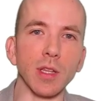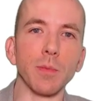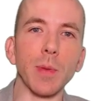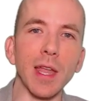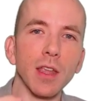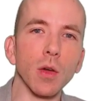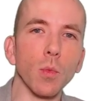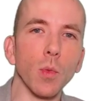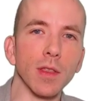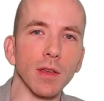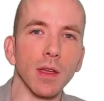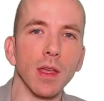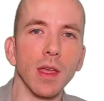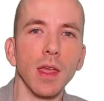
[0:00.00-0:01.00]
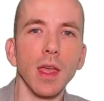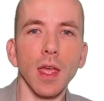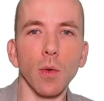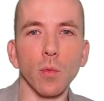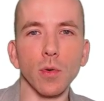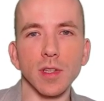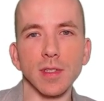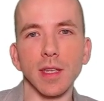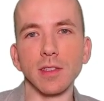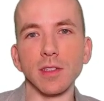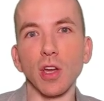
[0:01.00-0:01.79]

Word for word: depending on whether it was sent